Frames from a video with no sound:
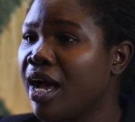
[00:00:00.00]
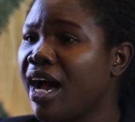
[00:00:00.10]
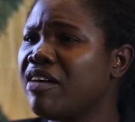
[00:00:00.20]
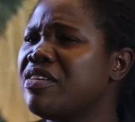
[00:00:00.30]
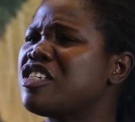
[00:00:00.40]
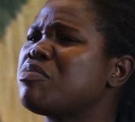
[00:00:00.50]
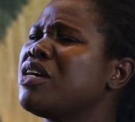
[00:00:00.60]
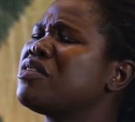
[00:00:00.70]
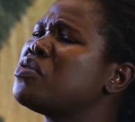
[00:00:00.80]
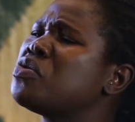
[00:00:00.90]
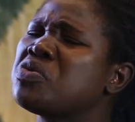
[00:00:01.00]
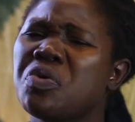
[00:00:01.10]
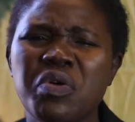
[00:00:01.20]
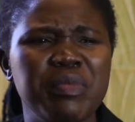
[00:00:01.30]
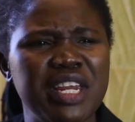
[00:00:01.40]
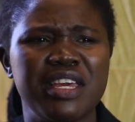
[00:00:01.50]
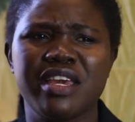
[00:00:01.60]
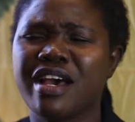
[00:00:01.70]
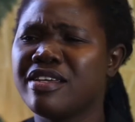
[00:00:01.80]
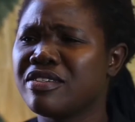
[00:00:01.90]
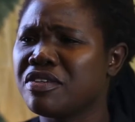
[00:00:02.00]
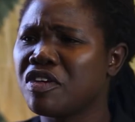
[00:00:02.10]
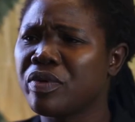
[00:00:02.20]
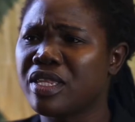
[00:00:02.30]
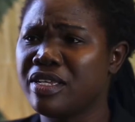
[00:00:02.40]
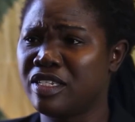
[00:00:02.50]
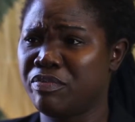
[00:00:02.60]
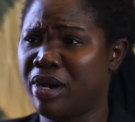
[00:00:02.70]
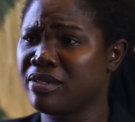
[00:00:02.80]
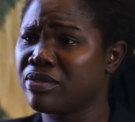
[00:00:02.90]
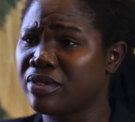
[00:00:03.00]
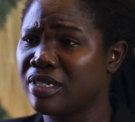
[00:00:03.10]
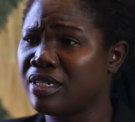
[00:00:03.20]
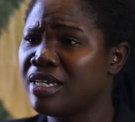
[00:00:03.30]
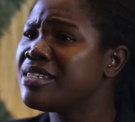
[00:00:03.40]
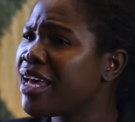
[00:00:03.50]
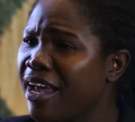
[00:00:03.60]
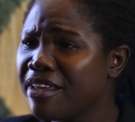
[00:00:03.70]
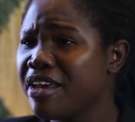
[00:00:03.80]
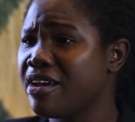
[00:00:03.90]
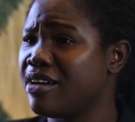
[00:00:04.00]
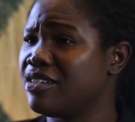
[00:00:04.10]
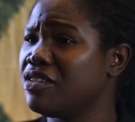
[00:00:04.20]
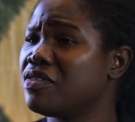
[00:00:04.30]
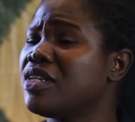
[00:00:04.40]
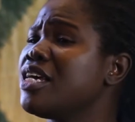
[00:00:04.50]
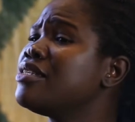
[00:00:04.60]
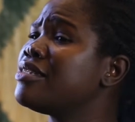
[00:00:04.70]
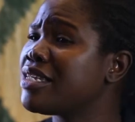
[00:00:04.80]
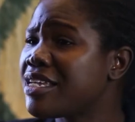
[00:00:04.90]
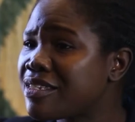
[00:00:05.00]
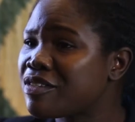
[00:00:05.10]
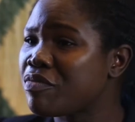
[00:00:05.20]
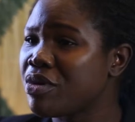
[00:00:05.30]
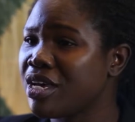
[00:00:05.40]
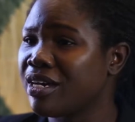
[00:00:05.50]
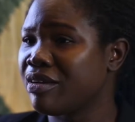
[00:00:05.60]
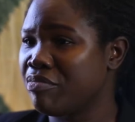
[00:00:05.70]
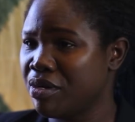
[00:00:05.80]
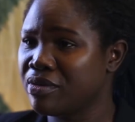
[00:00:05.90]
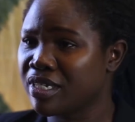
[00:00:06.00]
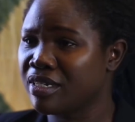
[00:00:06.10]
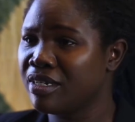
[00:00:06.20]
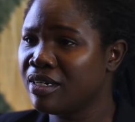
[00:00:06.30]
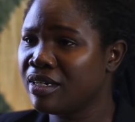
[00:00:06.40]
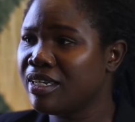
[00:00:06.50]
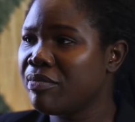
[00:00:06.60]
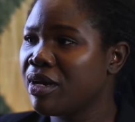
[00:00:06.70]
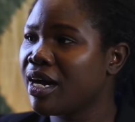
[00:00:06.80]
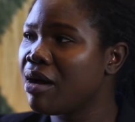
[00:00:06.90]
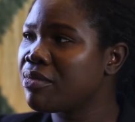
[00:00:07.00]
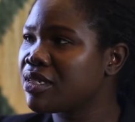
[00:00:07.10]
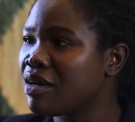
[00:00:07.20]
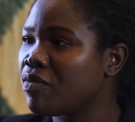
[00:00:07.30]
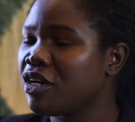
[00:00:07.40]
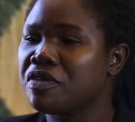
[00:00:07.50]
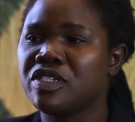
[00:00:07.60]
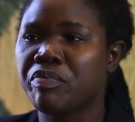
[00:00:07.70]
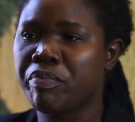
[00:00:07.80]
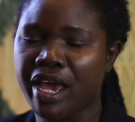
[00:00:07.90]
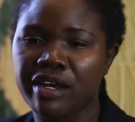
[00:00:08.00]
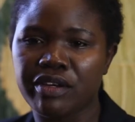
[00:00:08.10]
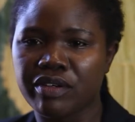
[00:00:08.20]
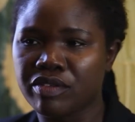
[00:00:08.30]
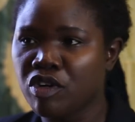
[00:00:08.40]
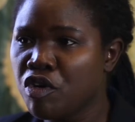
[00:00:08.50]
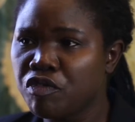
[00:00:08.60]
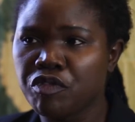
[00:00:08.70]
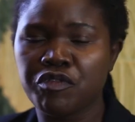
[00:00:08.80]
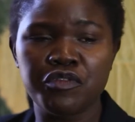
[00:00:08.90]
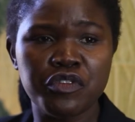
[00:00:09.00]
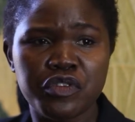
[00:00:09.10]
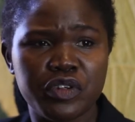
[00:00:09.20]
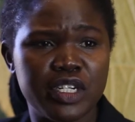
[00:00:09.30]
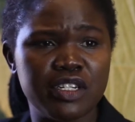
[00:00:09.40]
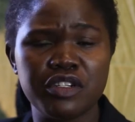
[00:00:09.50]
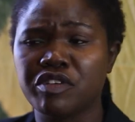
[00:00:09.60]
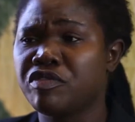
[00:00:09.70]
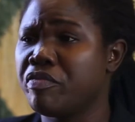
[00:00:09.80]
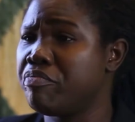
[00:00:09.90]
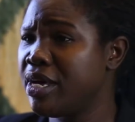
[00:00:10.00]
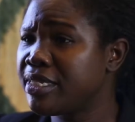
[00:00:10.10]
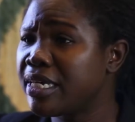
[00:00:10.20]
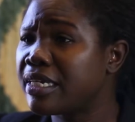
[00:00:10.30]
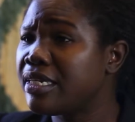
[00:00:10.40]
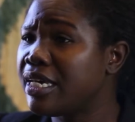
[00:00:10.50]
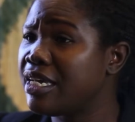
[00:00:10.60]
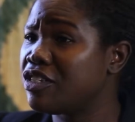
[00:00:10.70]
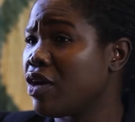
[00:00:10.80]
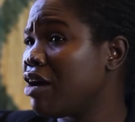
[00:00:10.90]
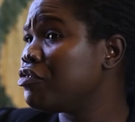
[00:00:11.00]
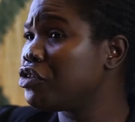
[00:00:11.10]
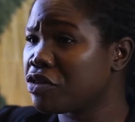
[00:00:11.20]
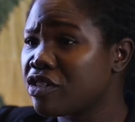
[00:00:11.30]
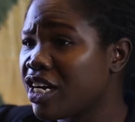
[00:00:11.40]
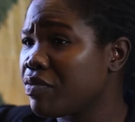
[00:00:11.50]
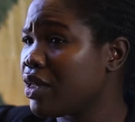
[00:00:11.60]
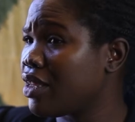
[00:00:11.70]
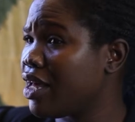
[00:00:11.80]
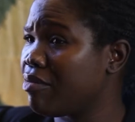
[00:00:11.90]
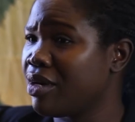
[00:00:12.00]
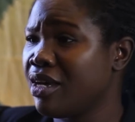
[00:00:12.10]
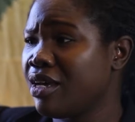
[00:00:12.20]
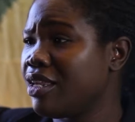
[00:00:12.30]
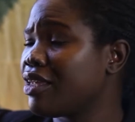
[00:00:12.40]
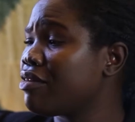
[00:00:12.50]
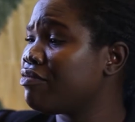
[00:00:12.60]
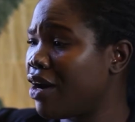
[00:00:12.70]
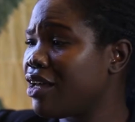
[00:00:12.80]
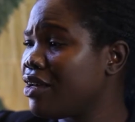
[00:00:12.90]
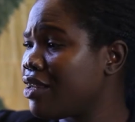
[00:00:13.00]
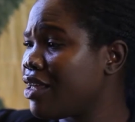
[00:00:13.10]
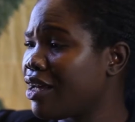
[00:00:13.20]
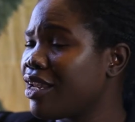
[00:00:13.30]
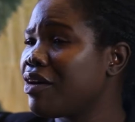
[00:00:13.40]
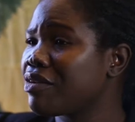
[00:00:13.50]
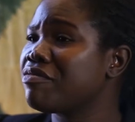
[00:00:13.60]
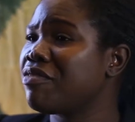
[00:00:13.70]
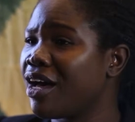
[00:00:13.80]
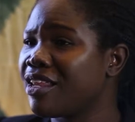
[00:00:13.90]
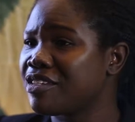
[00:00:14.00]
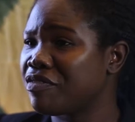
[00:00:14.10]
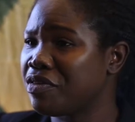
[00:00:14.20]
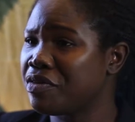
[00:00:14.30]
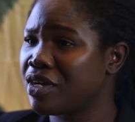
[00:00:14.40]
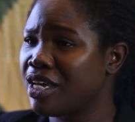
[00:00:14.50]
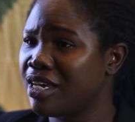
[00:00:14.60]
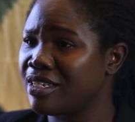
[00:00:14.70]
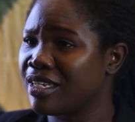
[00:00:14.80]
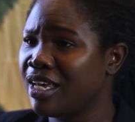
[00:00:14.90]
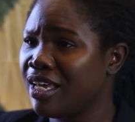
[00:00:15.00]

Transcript: having spent so many years, with this person, 10 years, they cease to be an abuser. They become someone you depend on for food, for basic needs. You have children with them. They are now the fathers of your kids,